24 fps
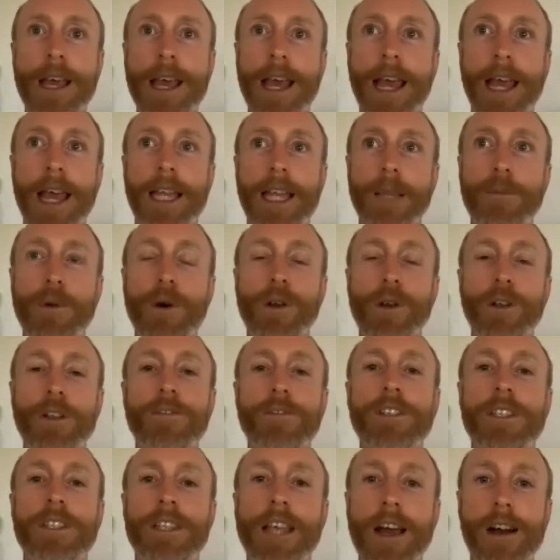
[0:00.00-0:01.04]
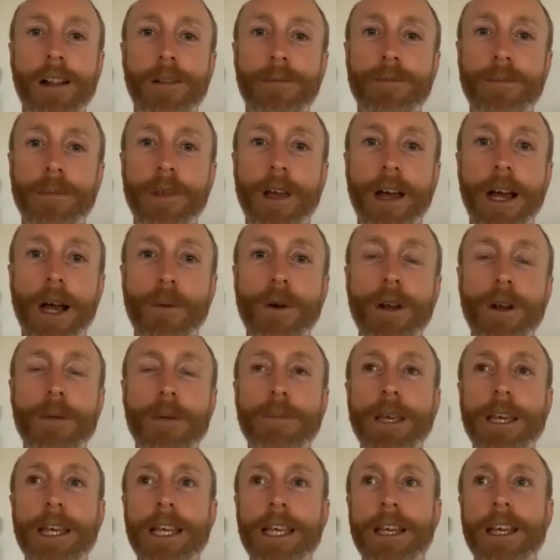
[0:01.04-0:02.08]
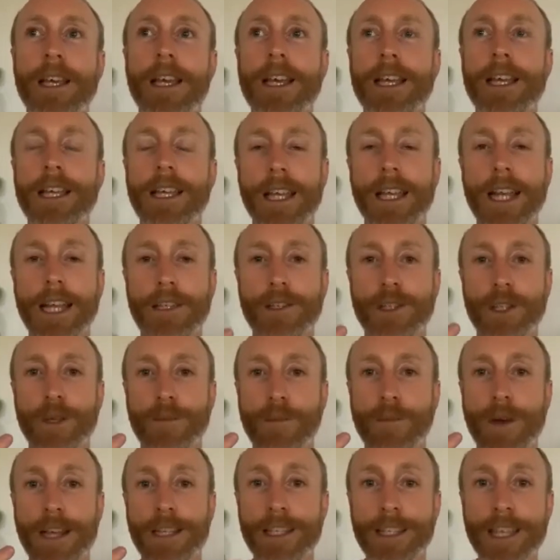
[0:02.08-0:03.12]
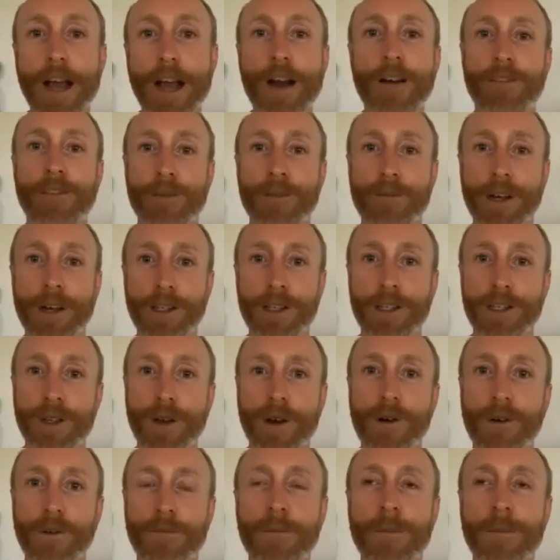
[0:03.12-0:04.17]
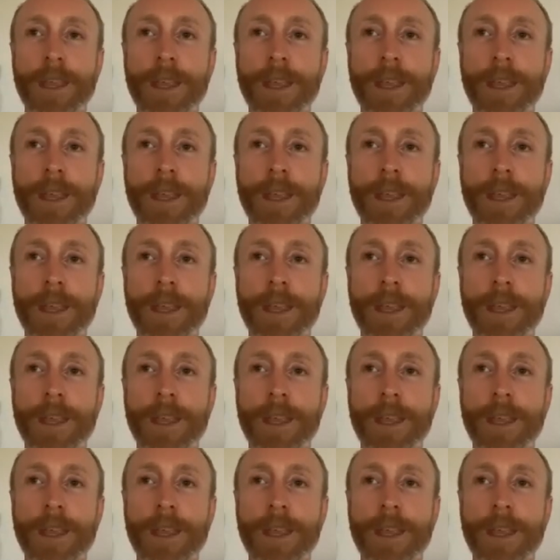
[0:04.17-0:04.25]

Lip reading: and the model of sell. I want to be connected to myself and my soul.